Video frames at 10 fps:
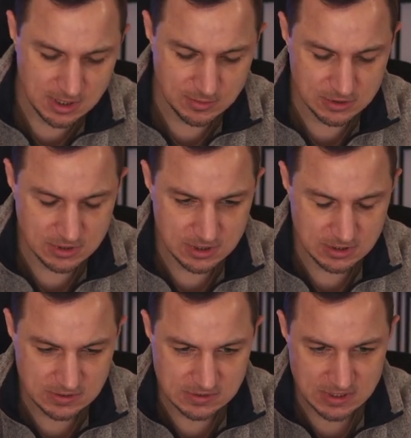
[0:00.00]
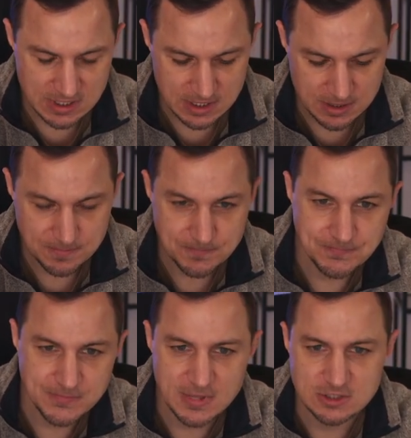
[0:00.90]
I'm going to say,
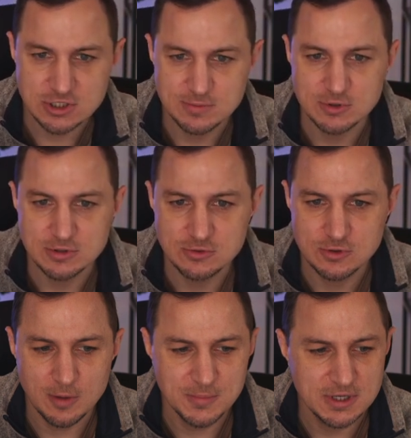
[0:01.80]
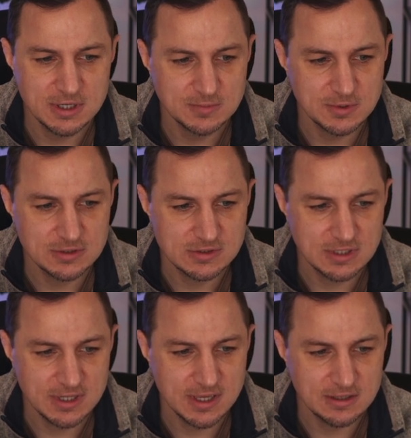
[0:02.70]
actually, I'm going to copy it because
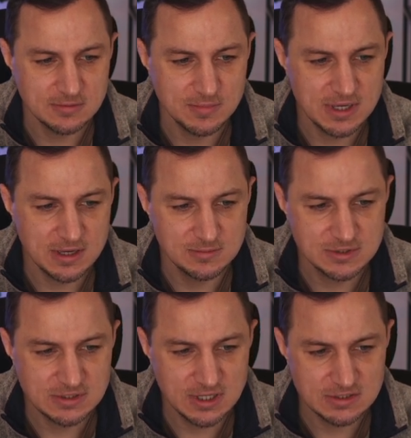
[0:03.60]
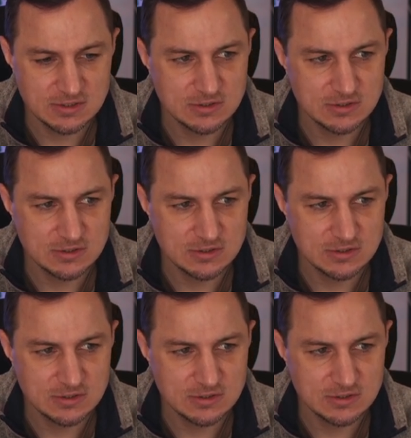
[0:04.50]
then I cannot make any mistakes.